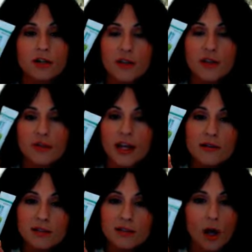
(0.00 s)
I think
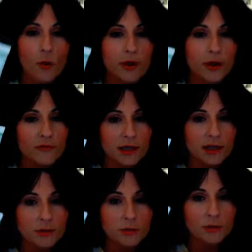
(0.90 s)
this is only
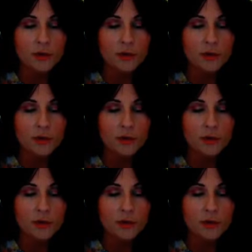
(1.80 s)
available